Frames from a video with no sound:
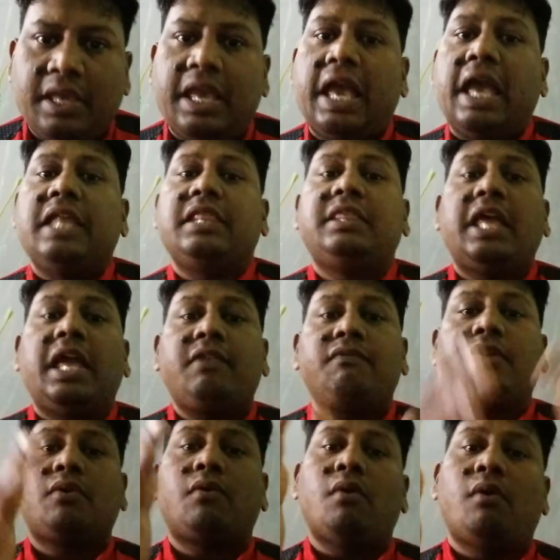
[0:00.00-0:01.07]
And then
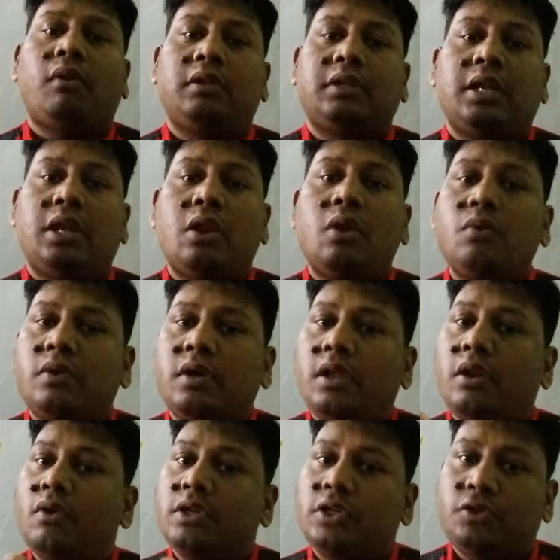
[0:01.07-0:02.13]
we call the
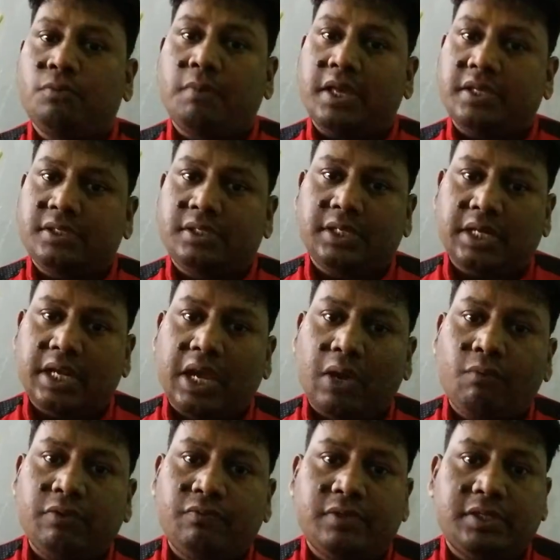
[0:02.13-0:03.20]
local or domestic
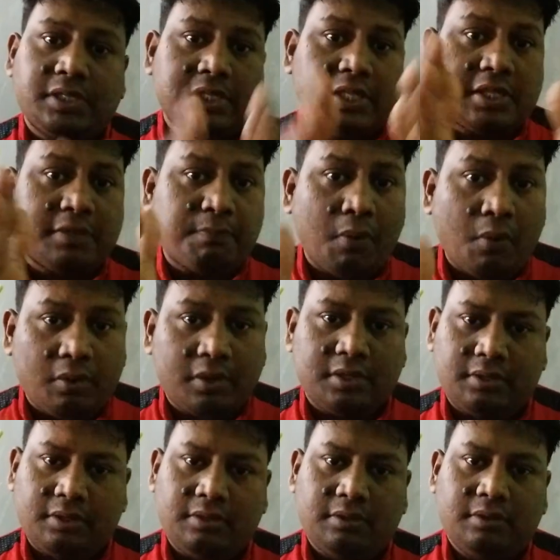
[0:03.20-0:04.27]
language, which is
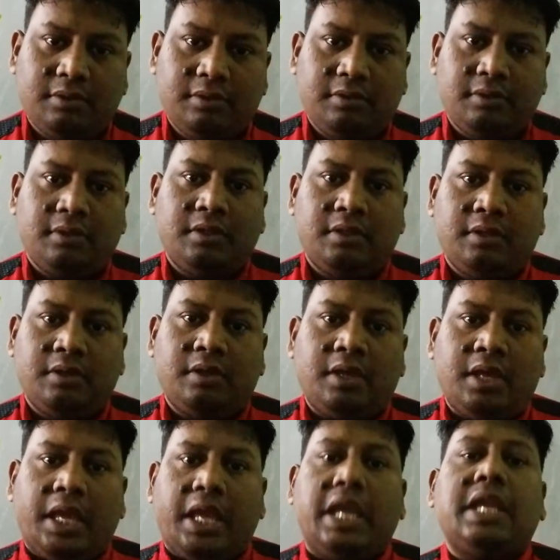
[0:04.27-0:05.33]
spoken
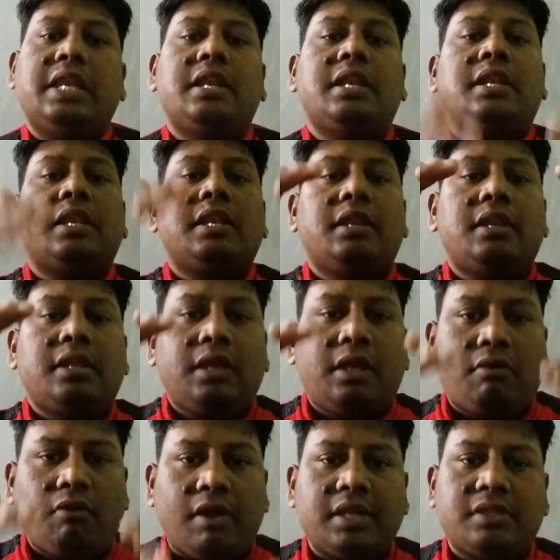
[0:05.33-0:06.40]
in
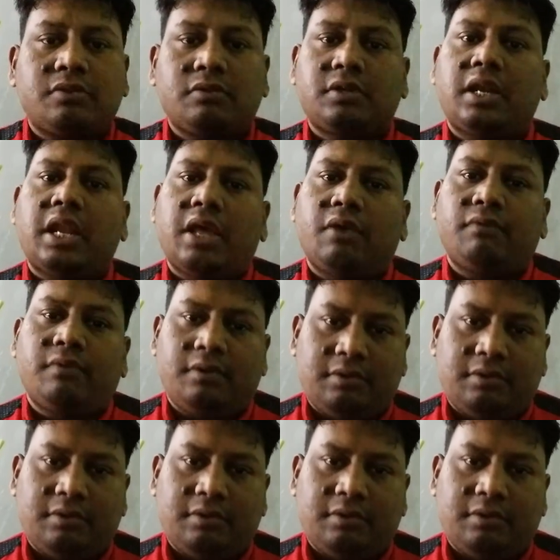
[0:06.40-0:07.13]
grassroots level.